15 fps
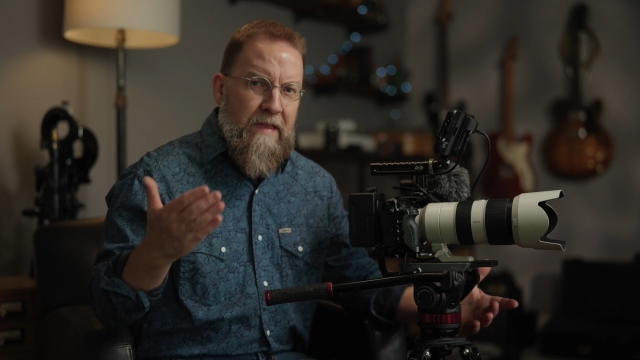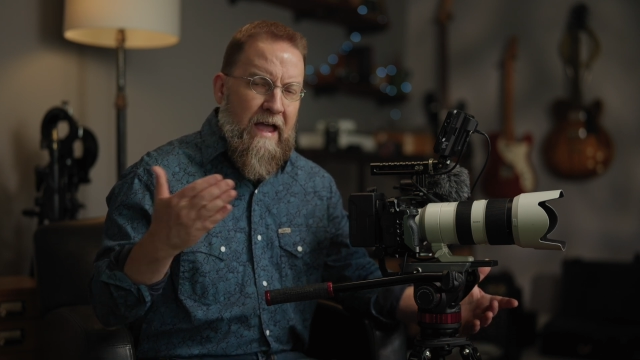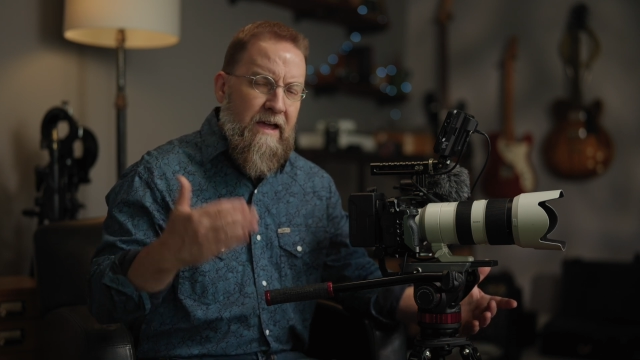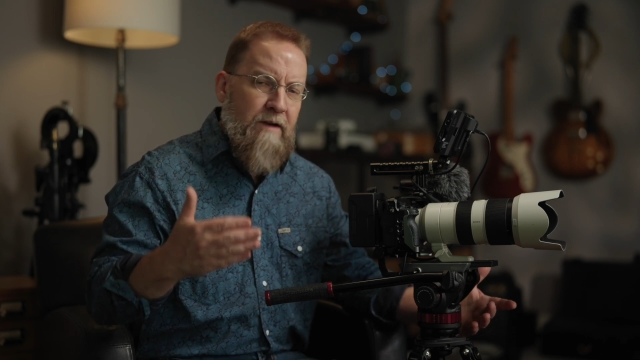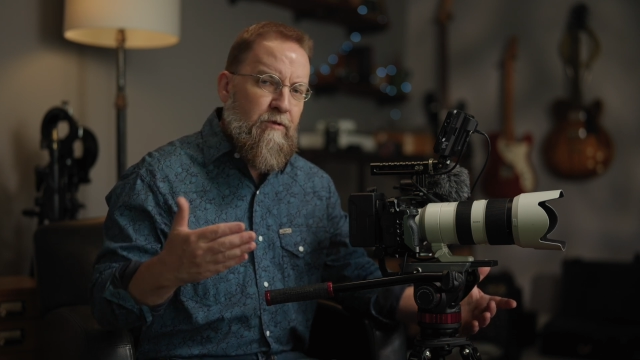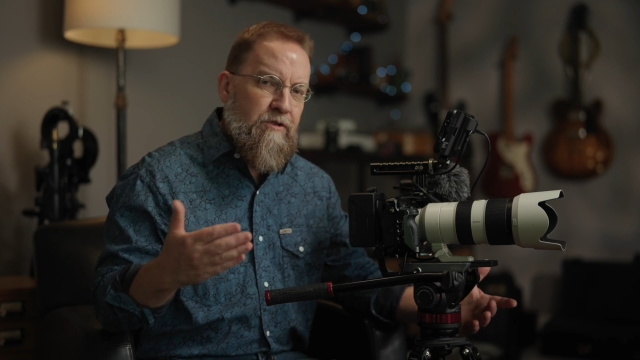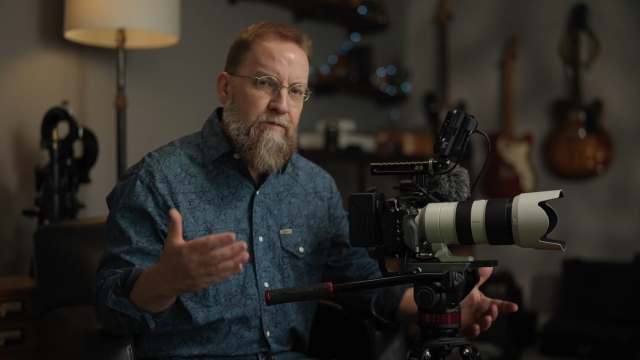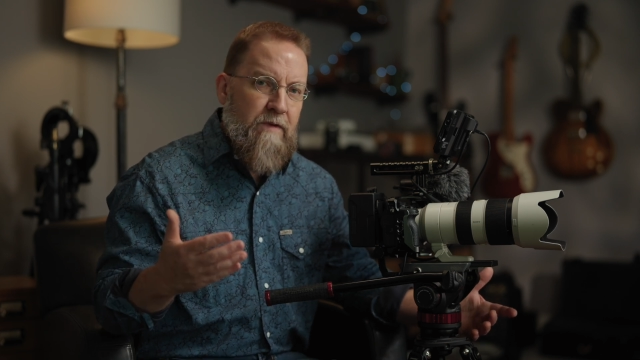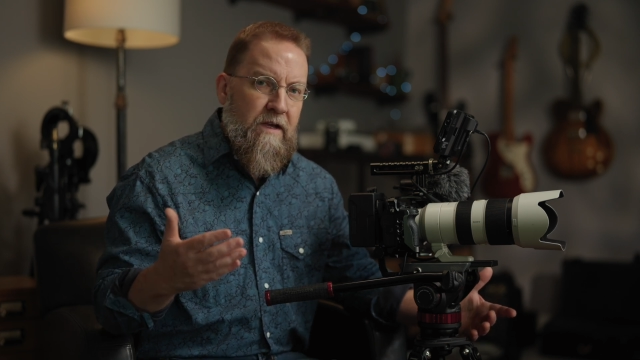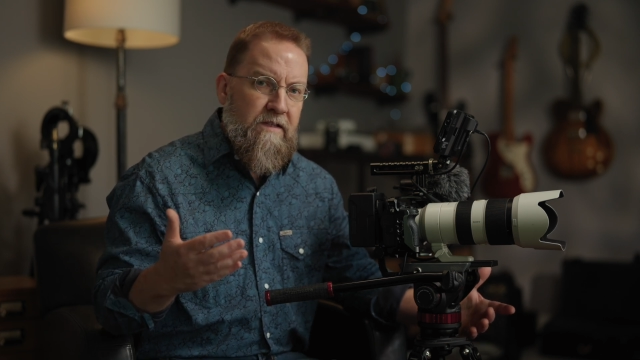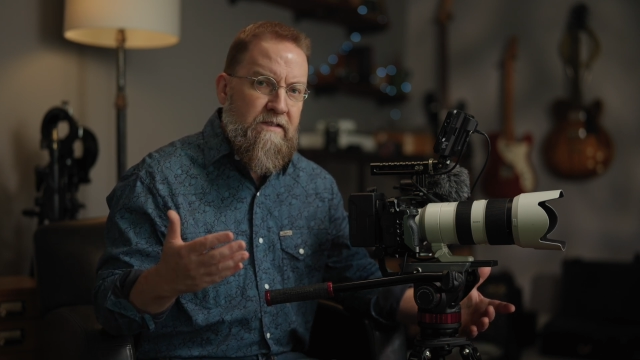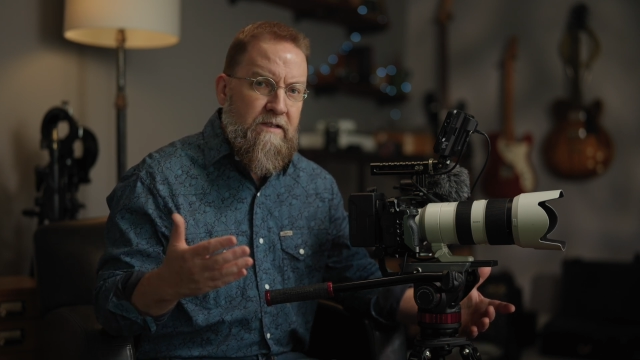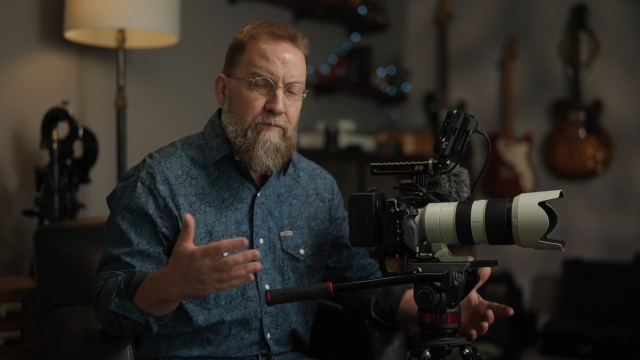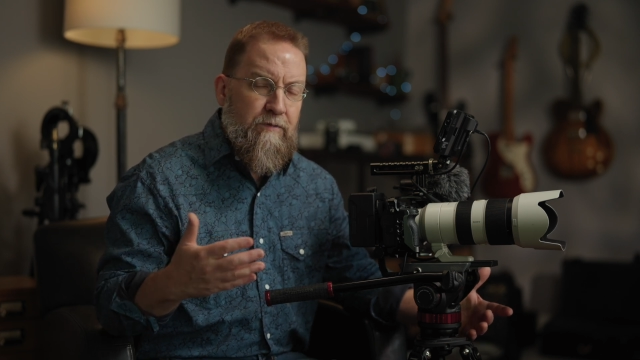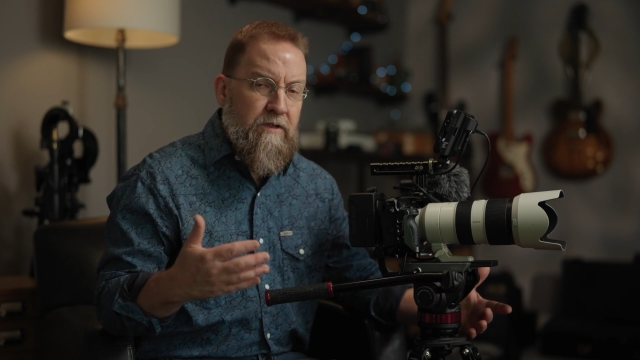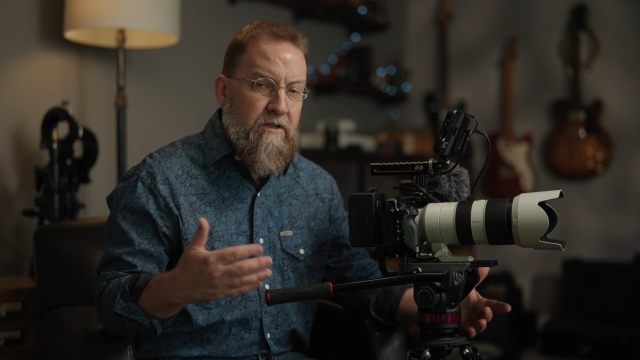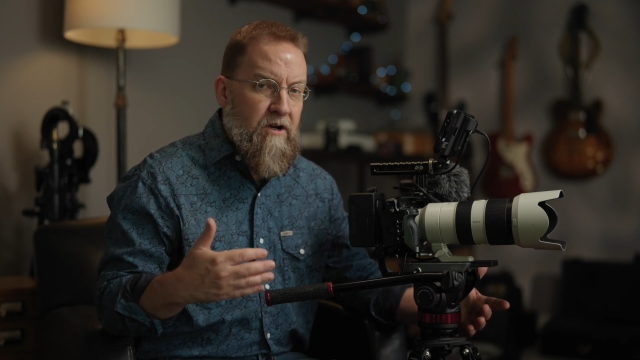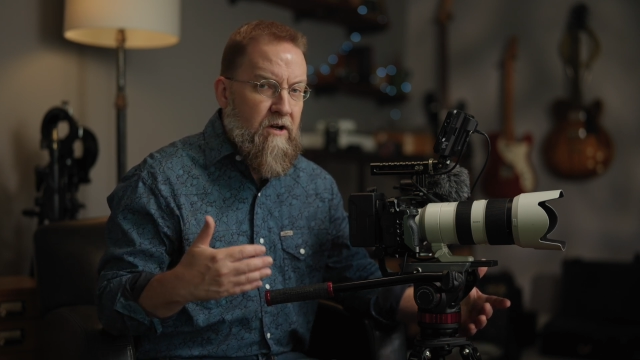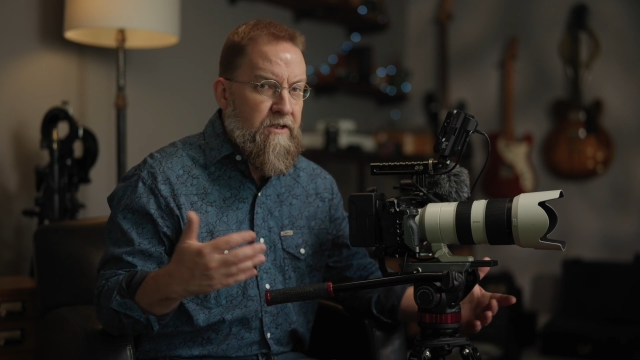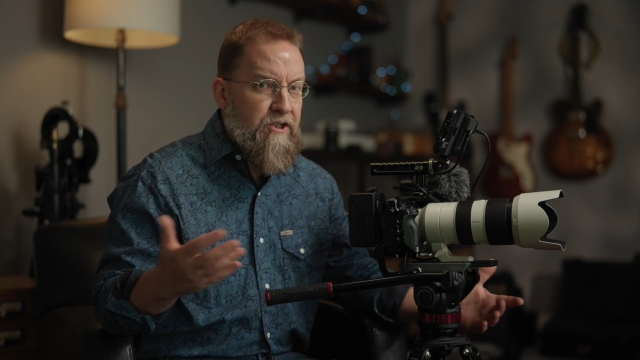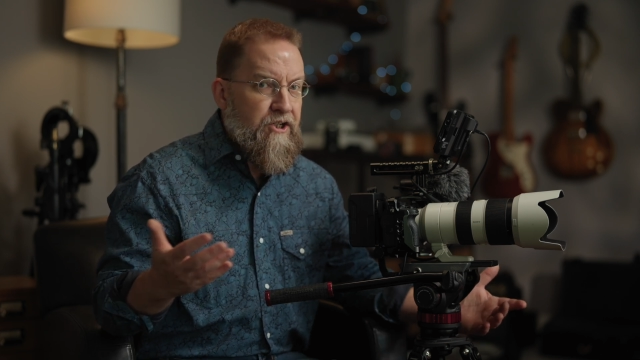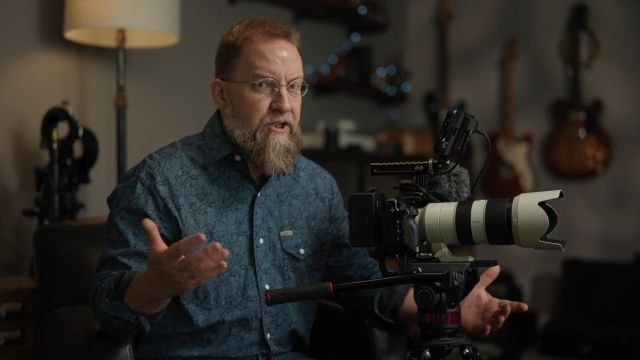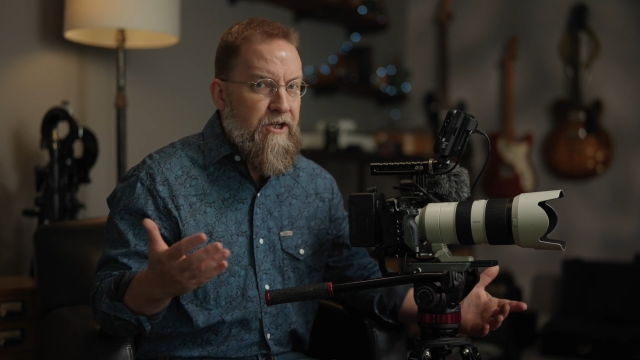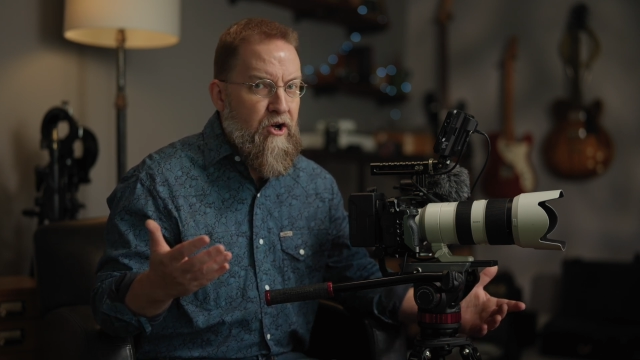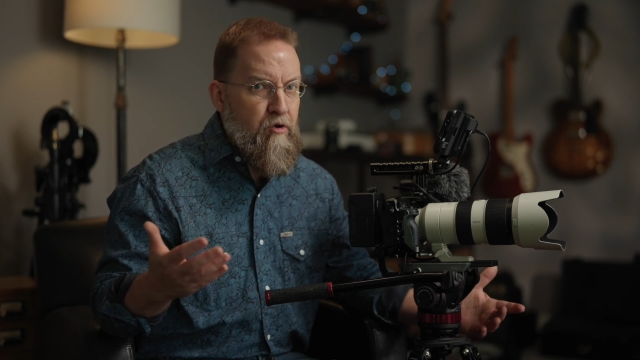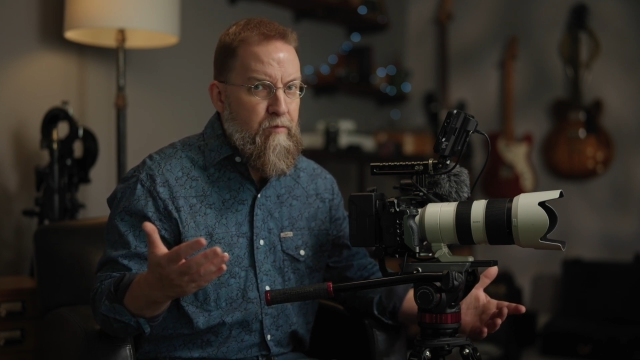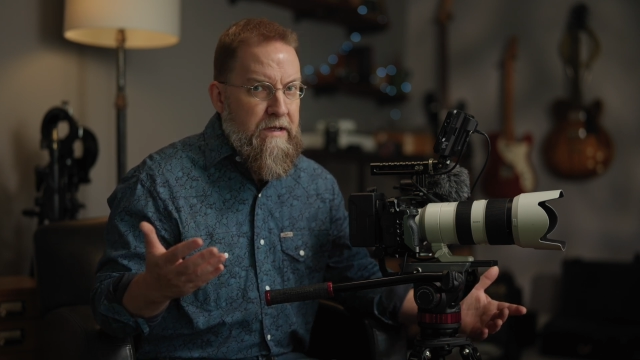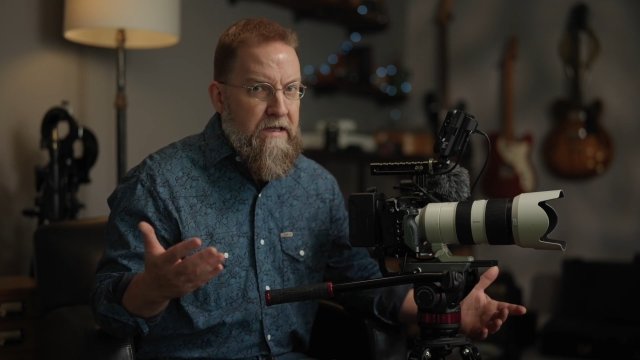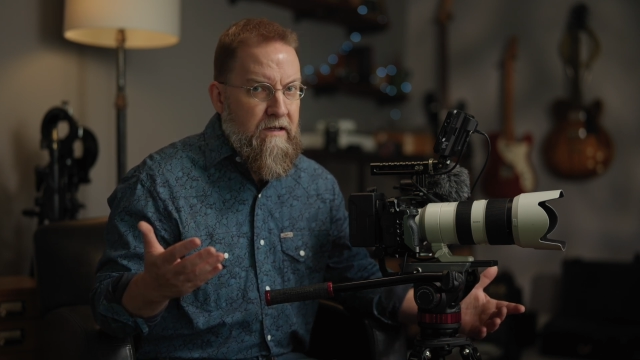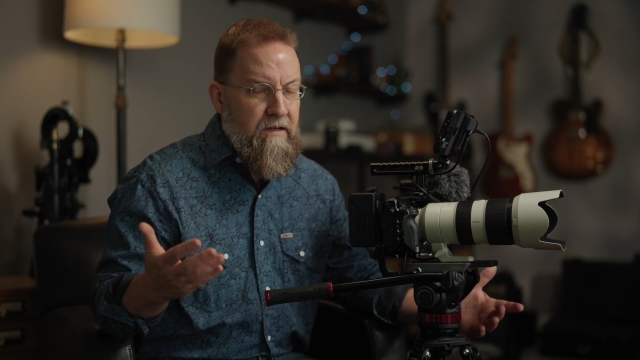Atomos made something called a
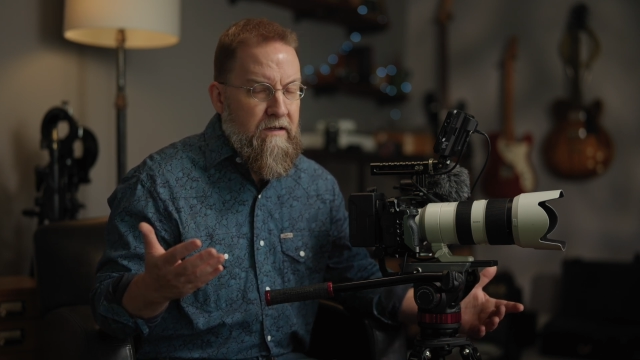Shinobi